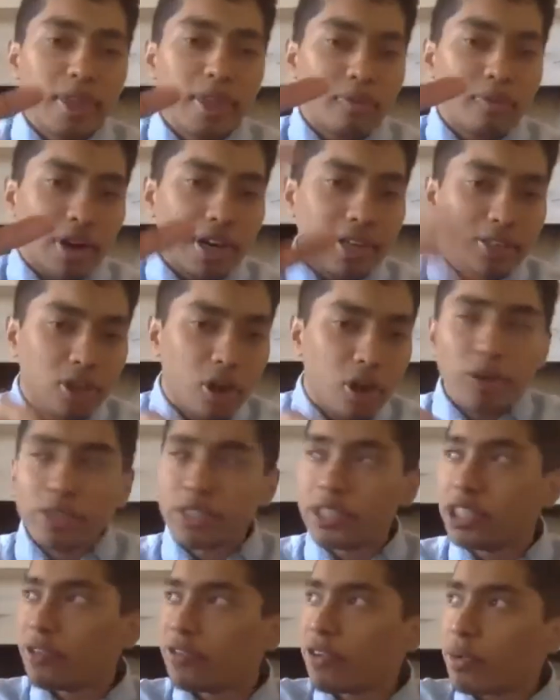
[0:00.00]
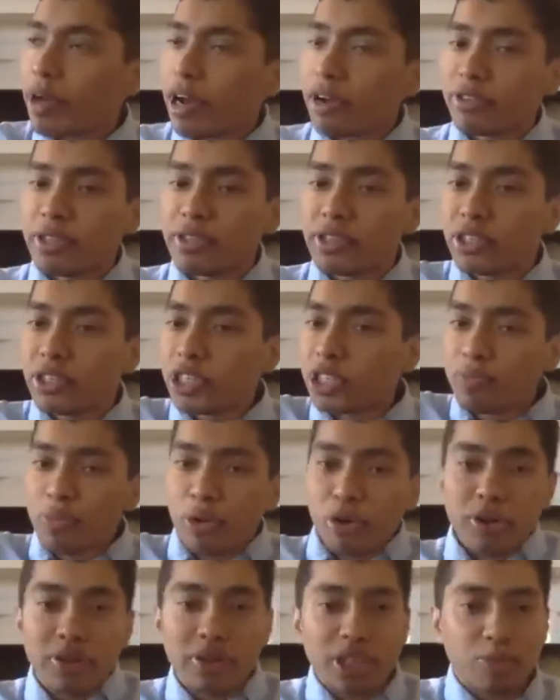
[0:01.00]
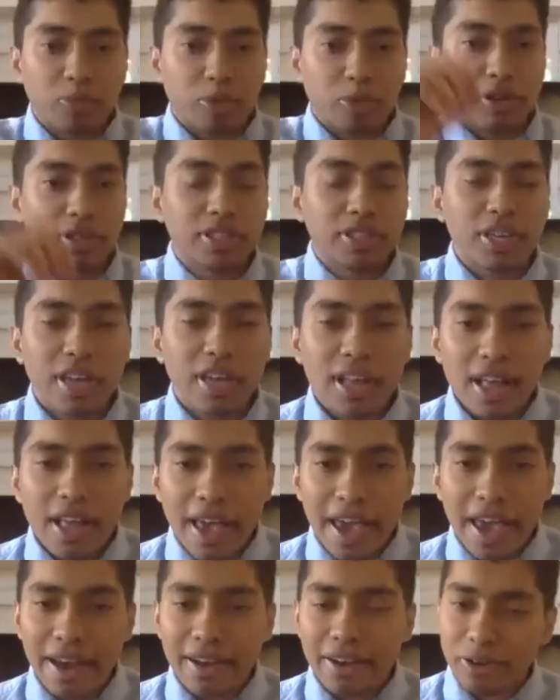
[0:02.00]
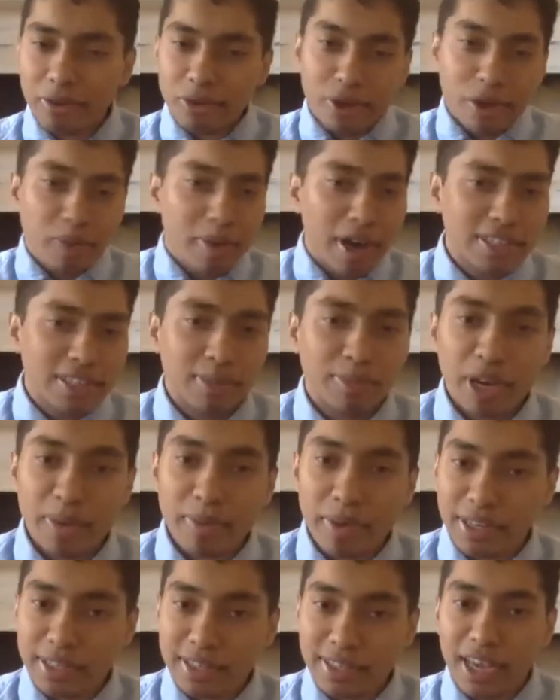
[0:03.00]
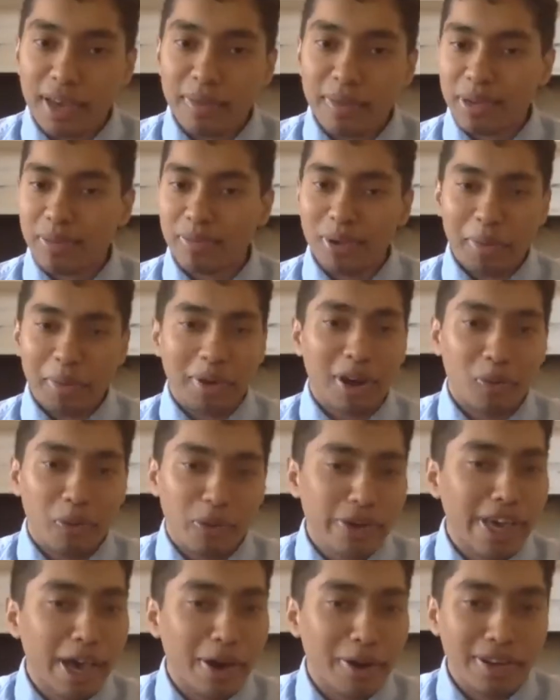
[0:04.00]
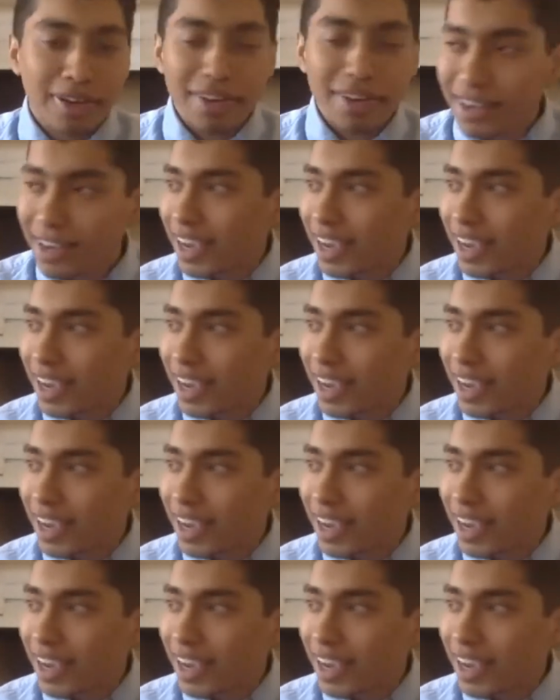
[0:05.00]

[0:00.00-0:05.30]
Right? Go onto different mountains and just put these birds, and you can imagine Ibrahim alayhi salam, he probably got a workout in,